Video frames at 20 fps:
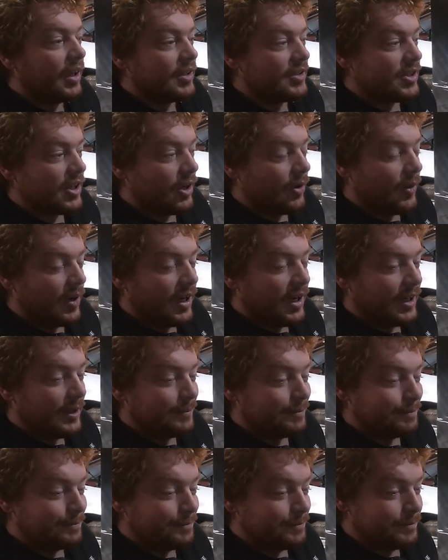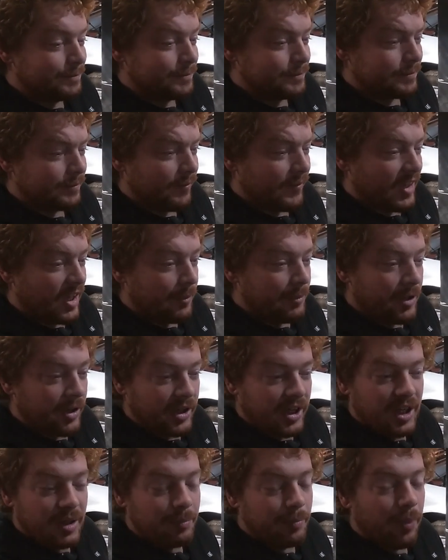So I'm
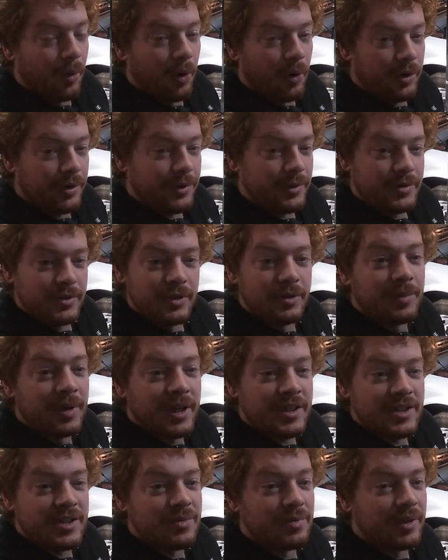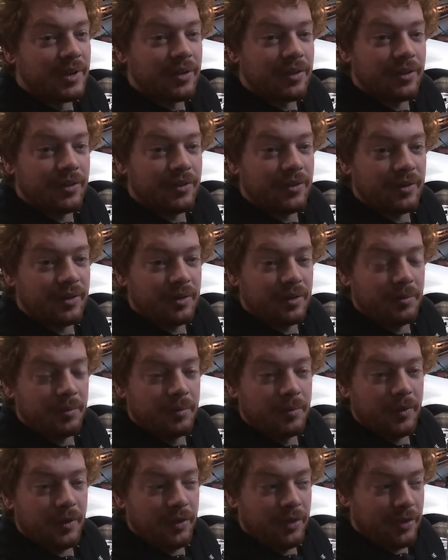not going to bore you too much with
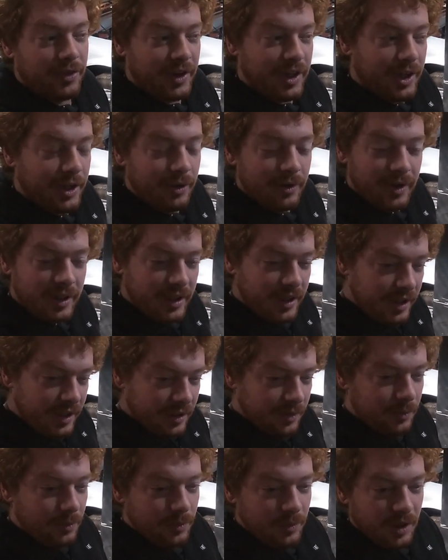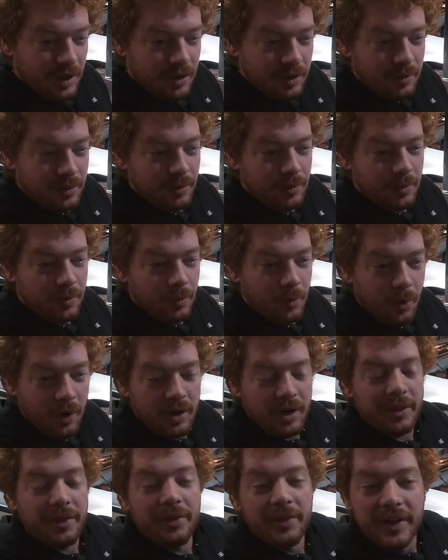theory and like
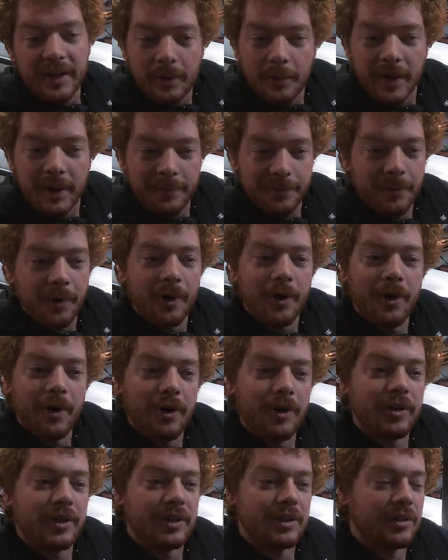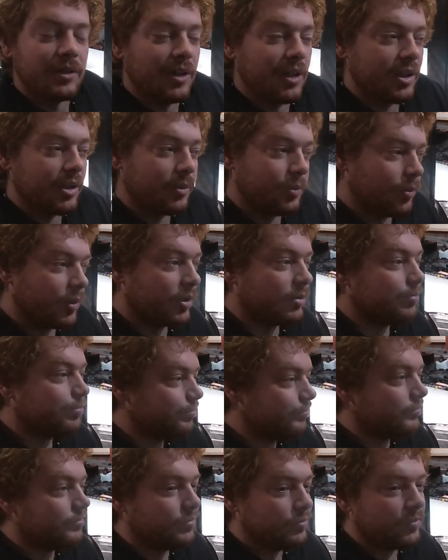what I think went wrong and like what
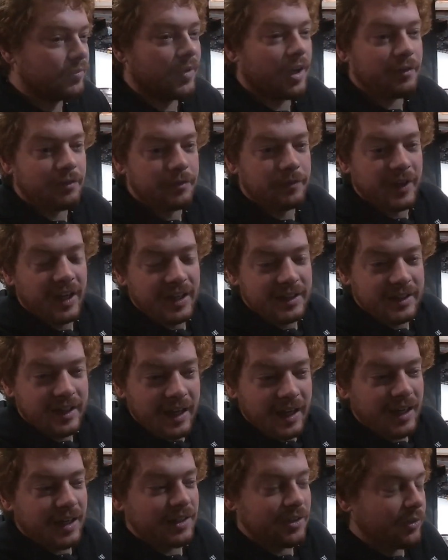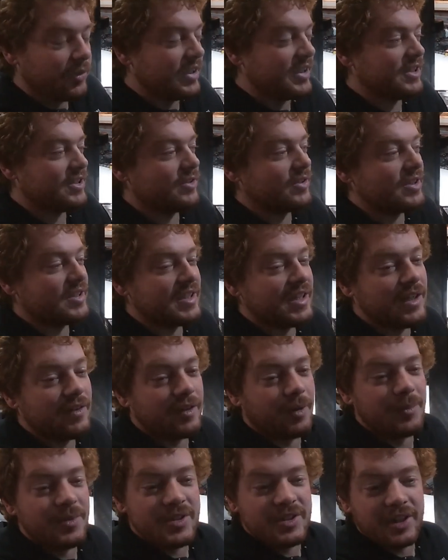I've found out and all this sort of stuff.
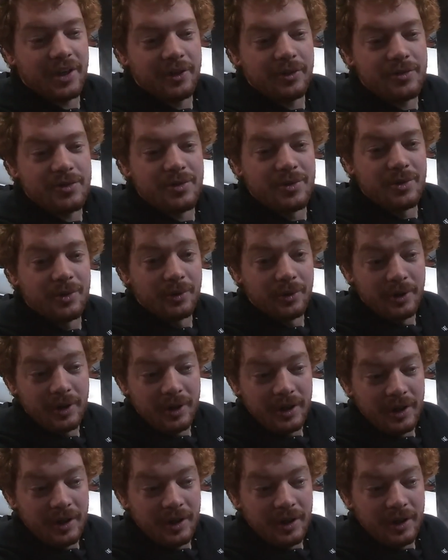I'm just going to